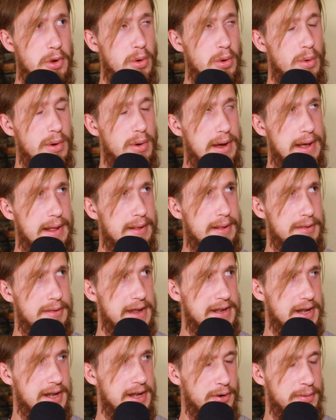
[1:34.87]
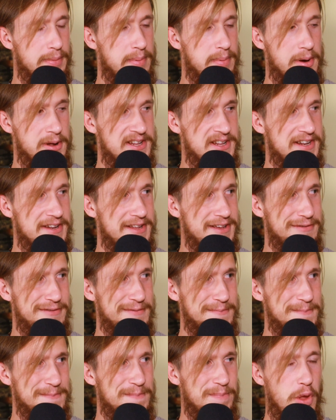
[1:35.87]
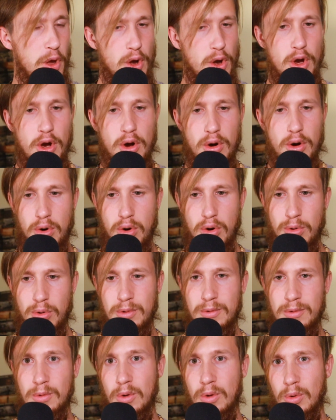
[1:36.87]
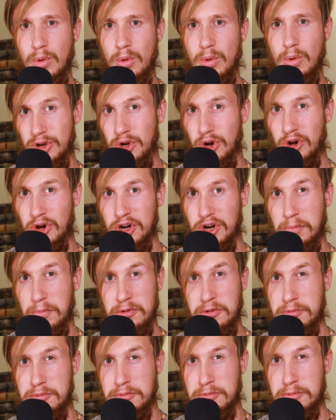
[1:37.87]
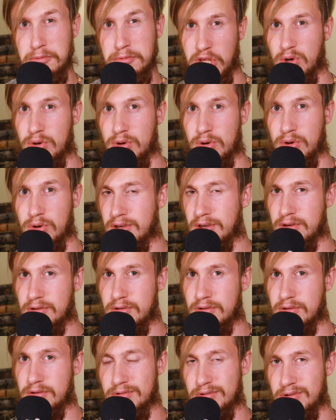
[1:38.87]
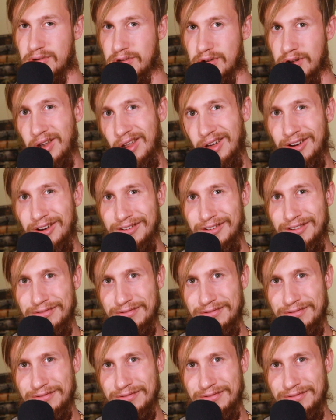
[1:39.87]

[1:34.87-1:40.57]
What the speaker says: Well, that sounds positive. We can talk about beauty, love,